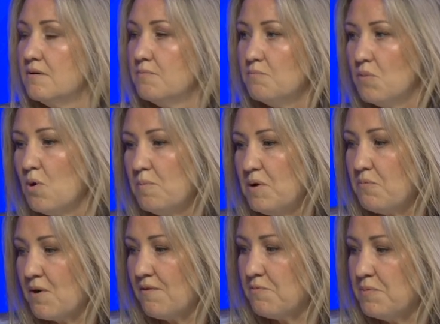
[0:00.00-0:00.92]
moment
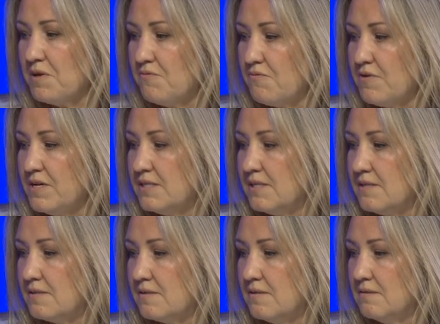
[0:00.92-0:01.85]
where everybody
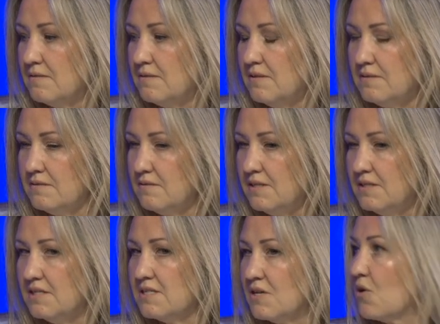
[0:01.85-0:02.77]
freezes and
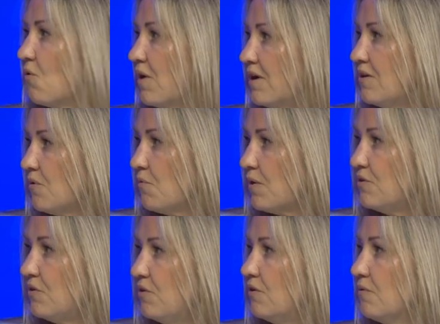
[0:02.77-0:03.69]
doesn't quite know what
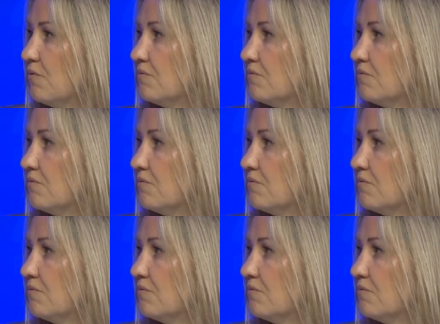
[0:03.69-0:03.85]
to do.